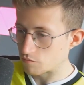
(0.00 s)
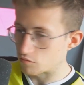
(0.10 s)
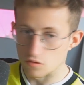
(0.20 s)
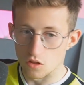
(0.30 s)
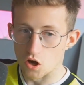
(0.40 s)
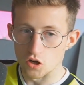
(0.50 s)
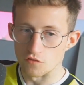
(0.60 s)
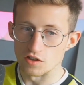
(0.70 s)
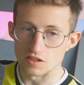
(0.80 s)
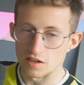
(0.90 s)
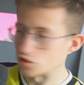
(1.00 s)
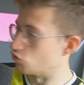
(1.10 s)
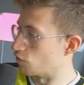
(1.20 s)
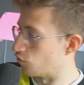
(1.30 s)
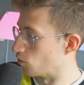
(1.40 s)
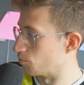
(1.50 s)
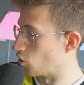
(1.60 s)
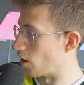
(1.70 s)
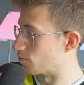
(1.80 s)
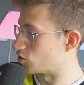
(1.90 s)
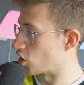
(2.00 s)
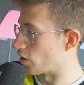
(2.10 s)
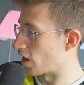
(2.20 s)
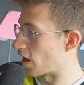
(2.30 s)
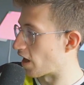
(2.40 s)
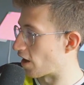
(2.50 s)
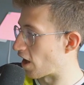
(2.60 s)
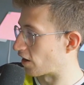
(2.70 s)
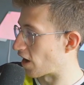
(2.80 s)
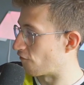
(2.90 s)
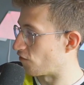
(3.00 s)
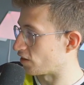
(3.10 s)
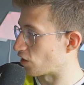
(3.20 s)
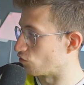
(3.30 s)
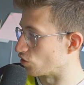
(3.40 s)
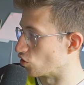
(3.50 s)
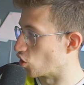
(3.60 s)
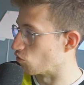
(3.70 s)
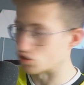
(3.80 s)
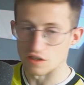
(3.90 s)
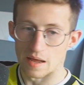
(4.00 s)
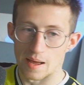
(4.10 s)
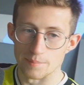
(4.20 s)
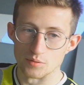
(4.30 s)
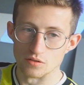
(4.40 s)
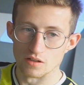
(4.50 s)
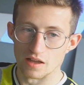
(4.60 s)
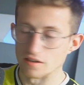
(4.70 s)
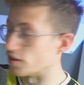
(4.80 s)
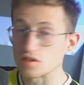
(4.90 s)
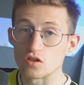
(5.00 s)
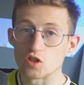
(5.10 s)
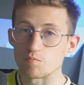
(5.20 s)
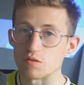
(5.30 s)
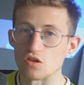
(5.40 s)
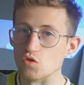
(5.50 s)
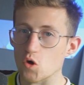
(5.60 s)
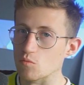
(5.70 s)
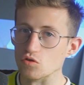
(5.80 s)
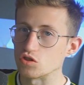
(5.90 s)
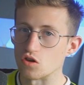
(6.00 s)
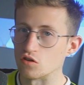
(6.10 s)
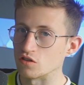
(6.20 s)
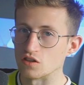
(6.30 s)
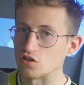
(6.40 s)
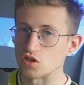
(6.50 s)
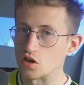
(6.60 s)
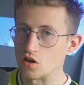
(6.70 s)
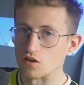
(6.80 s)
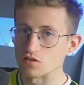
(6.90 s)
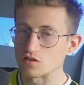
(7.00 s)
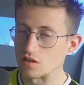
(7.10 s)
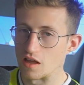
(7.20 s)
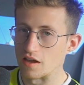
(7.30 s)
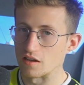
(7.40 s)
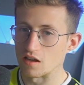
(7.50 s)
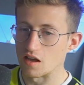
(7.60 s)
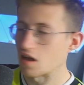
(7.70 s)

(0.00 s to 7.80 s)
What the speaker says: None of this has to do with football. I'm sorry. I think I already know what's going to happen. Like, this could just be a normal song in the charts. Like,